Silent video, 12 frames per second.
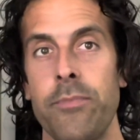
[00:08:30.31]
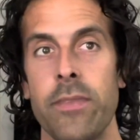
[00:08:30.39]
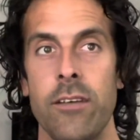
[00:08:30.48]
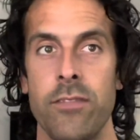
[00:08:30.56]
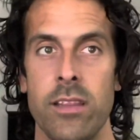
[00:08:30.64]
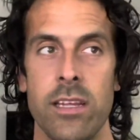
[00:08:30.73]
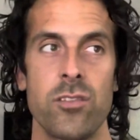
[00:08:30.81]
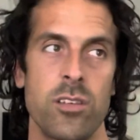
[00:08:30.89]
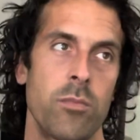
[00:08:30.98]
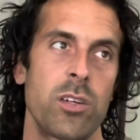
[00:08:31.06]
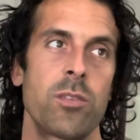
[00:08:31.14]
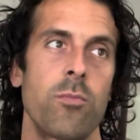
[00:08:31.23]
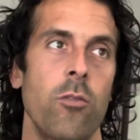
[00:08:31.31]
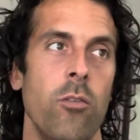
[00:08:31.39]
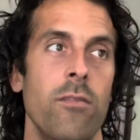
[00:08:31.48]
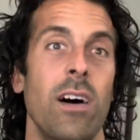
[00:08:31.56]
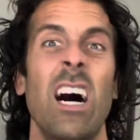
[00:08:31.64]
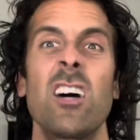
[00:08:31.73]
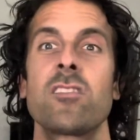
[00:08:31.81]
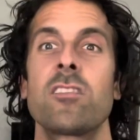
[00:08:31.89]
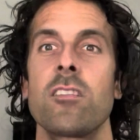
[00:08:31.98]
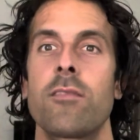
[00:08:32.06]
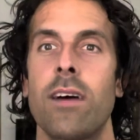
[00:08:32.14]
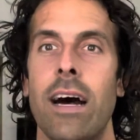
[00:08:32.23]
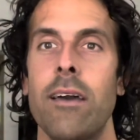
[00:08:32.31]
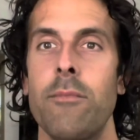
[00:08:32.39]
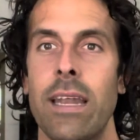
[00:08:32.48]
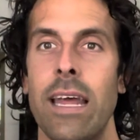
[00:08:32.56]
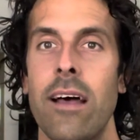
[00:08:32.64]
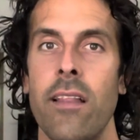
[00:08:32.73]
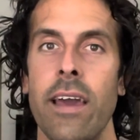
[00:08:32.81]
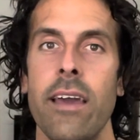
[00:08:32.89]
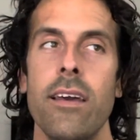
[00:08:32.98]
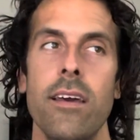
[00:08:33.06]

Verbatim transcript: i feel like there's a much more of a hustler vibe in la